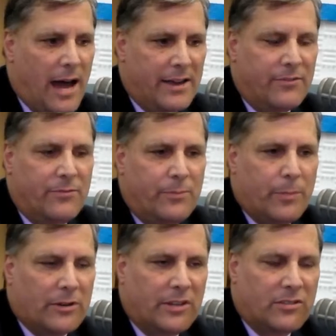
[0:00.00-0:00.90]
I have
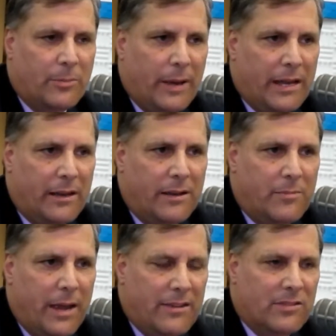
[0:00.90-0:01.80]
participated
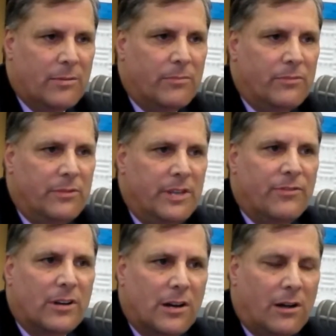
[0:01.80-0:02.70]
and made some
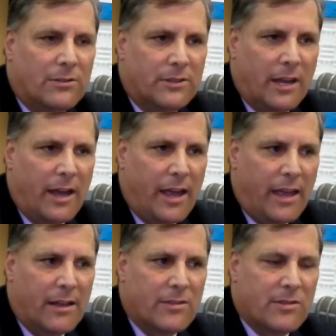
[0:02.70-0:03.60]
difficult
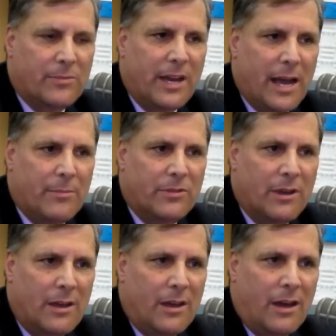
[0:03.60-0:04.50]
and
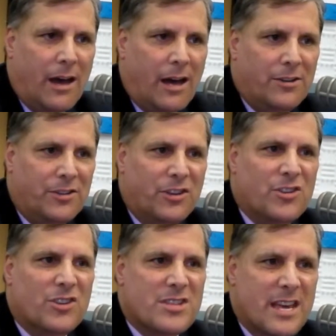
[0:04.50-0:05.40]
sometimes
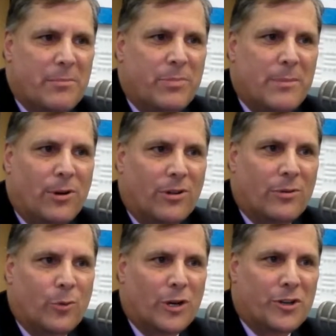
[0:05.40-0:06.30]
decisions that
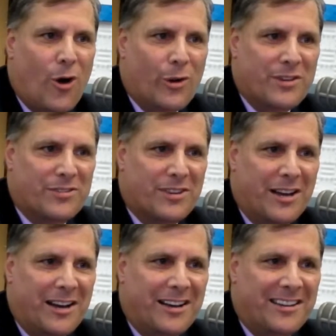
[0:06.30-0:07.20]
people weren't always
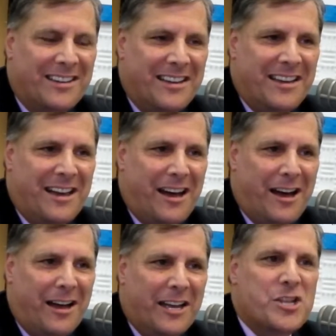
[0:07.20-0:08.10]

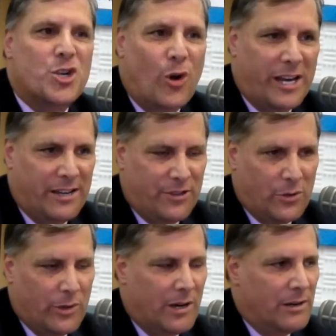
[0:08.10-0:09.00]
enjoyed, if
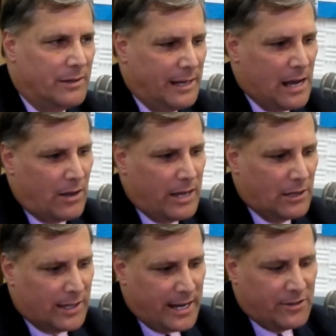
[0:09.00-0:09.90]
you will. And
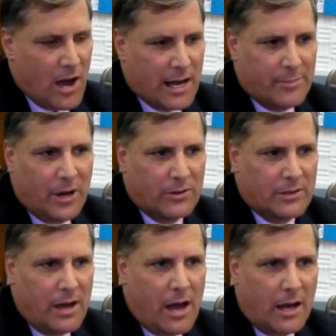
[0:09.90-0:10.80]
I'll kind of talk about
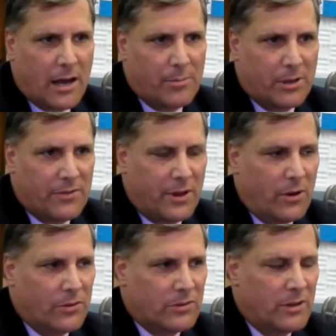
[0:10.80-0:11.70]
a couple of
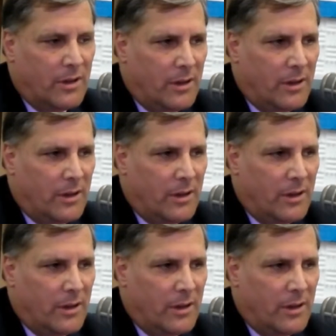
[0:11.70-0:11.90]
those.